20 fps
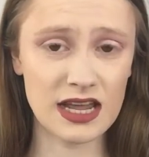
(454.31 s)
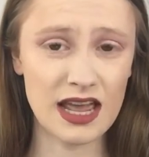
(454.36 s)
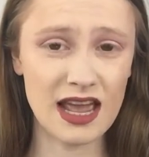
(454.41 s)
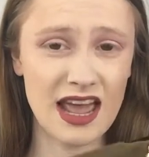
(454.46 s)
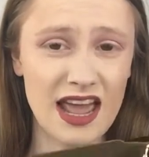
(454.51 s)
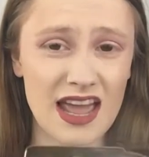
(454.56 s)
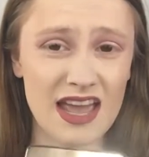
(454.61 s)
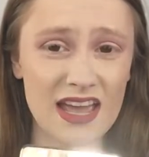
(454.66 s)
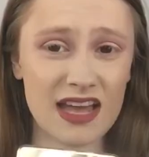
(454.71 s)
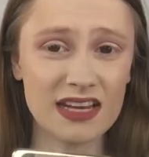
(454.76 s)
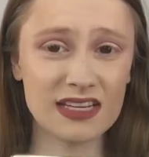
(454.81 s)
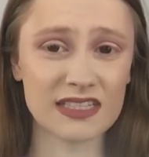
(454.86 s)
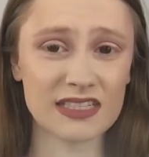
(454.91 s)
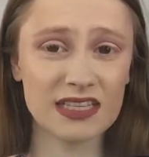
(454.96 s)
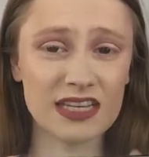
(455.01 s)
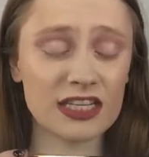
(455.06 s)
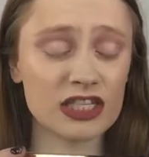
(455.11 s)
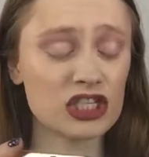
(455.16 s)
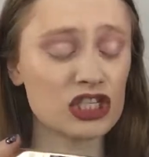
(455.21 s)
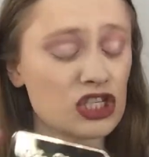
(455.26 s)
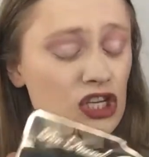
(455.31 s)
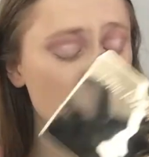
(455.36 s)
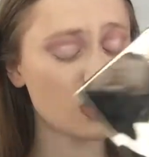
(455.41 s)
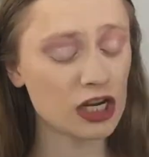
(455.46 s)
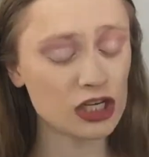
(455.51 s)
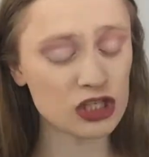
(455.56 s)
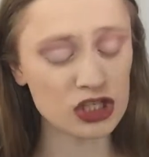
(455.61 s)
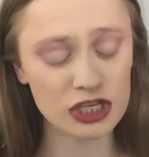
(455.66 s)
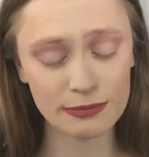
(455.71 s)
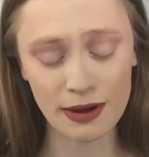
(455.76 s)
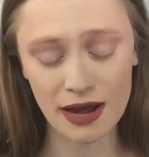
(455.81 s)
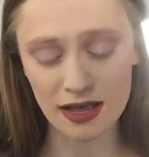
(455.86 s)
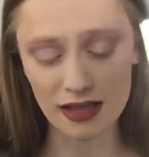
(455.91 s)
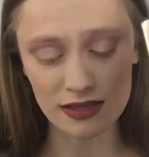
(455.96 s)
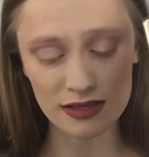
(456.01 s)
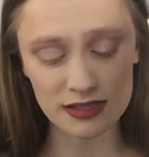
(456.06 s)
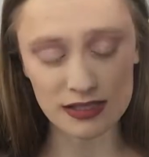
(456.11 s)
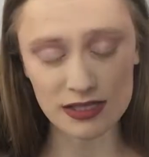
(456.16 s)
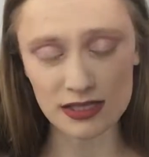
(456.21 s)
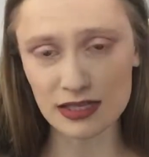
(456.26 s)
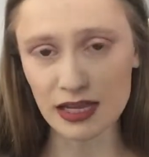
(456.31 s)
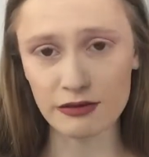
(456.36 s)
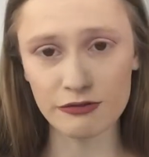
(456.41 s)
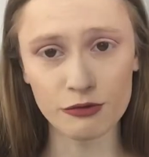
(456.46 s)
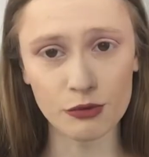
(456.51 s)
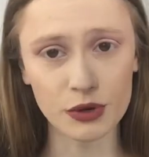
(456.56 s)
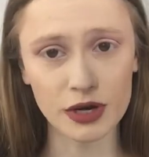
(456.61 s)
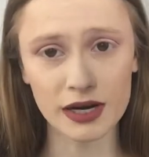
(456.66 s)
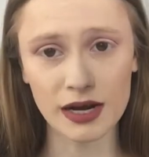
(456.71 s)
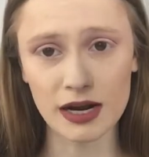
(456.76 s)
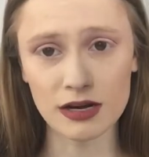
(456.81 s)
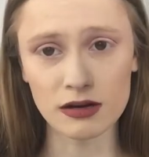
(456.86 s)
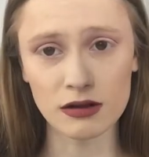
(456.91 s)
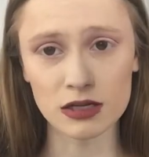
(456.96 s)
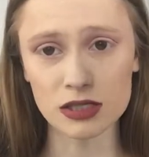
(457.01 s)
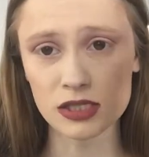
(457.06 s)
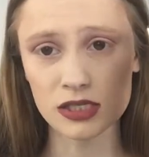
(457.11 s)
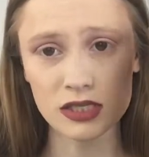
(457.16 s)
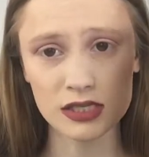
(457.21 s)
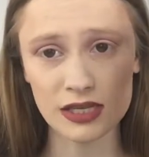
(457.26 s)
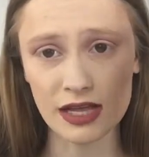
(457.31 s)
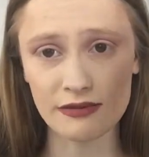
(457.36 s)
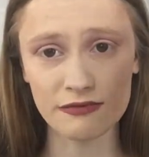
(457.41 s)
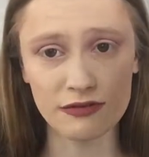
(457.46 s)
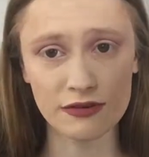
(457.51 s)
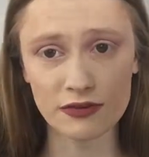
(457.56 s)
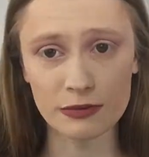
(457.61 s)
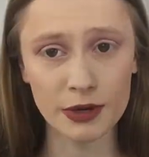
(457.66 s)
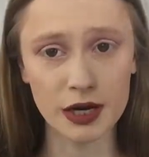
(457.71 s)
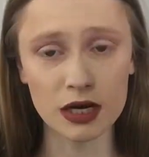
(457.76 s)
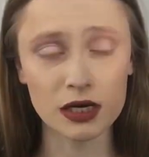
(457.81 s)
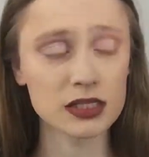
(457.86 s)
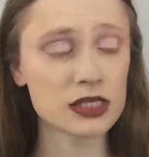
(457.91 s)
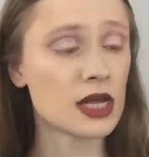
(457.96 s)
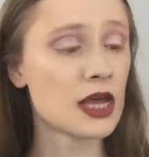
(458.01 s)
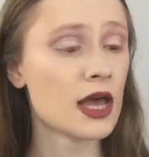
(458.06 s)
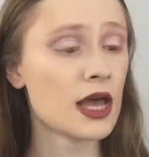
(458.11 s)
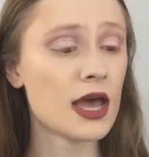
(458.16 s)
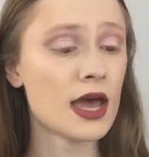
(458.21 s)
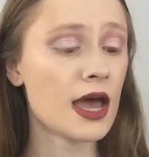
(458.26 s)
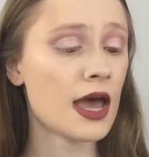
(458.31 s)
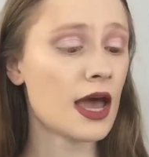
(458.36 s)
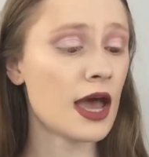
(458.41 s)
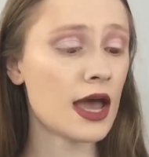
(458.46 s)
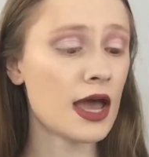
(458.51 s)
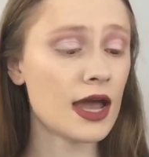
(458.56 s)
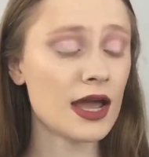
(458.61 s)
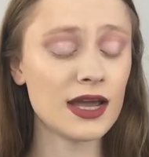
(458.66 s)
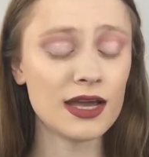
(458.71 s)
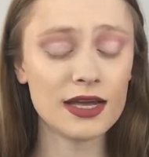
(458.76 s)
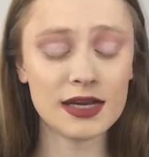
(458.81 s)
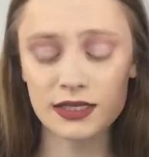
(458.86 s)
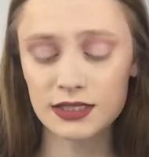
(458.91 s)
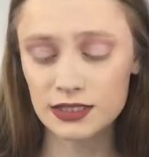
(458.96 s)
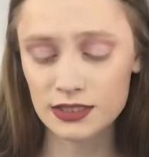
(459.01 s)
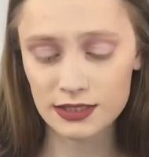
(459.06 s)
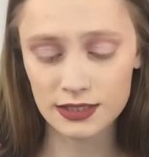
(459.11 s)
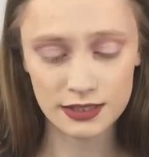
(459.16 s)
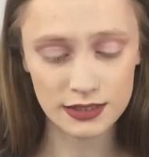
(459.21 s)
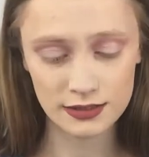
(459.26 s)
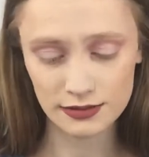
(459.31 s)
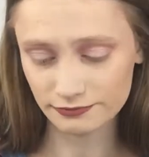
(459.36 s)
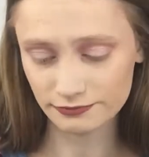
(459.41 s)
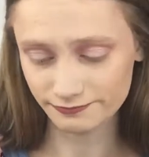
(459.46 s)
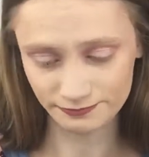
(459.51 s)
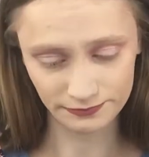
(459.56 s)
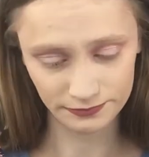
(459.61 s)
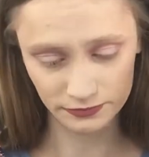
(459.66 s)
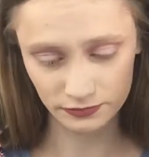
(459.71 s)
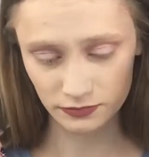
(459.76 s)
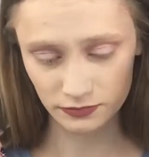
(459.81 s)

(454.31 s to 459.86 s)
And it's not a cheap palette. This is like $49. This is like 50 bucks. It isn't.